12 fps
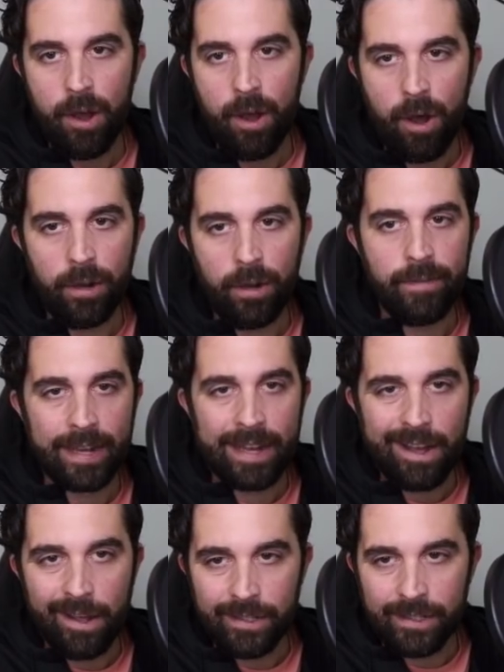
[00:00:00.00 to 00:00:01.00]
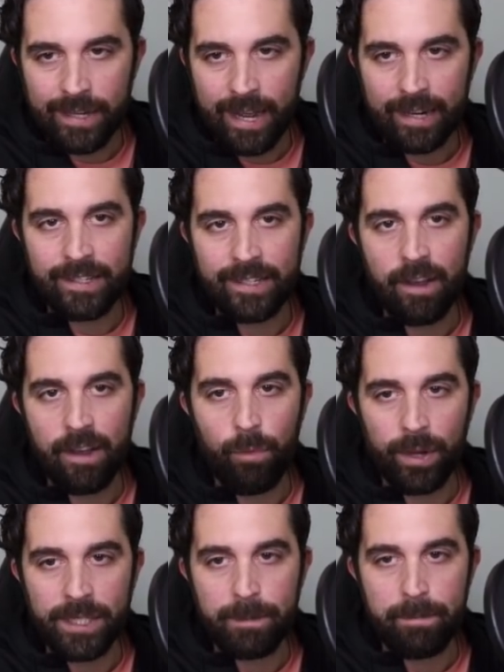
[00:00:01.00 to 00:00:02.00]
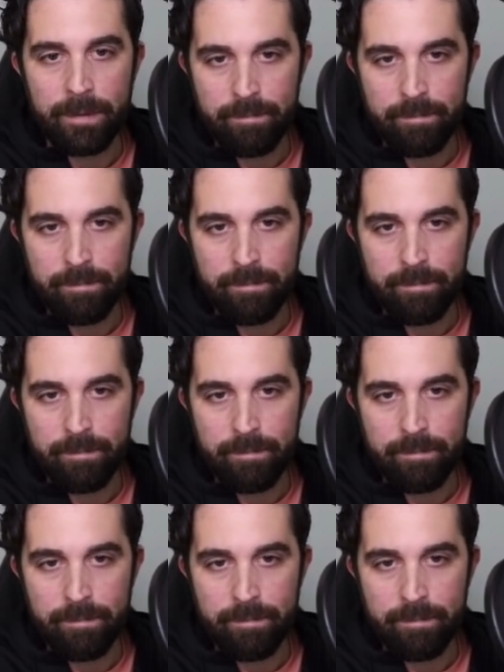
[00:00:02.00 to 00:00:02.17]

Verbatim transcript: all of the context of what's been